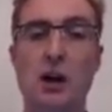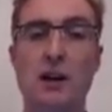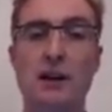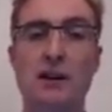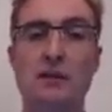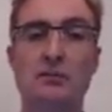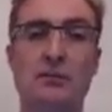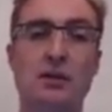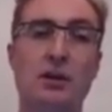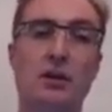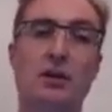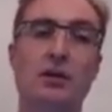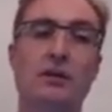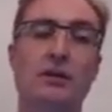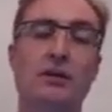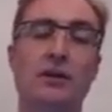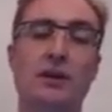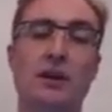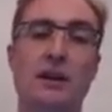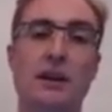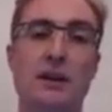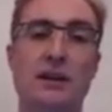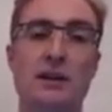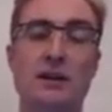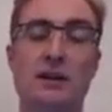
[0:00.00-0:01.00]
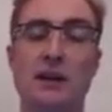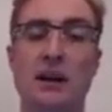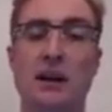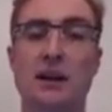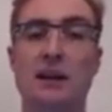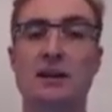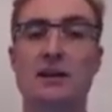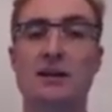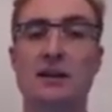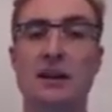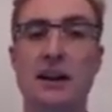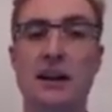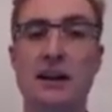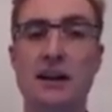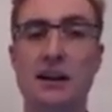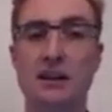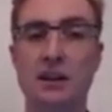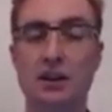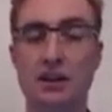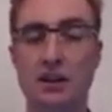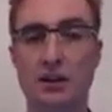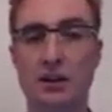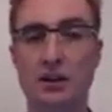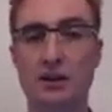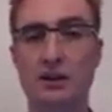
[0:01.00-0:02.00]
involve things like scanning the
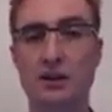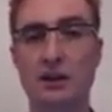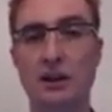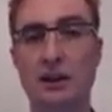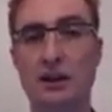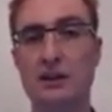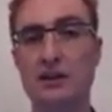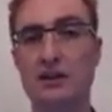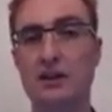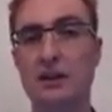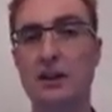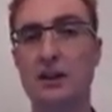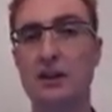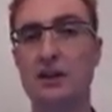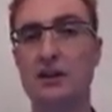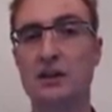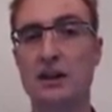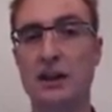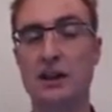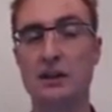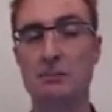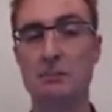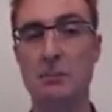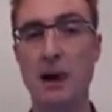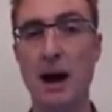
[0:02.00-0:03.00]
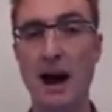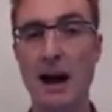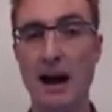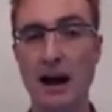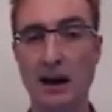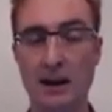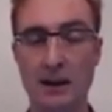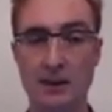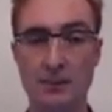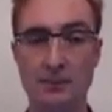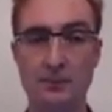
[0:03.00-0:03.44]
contents that are sent back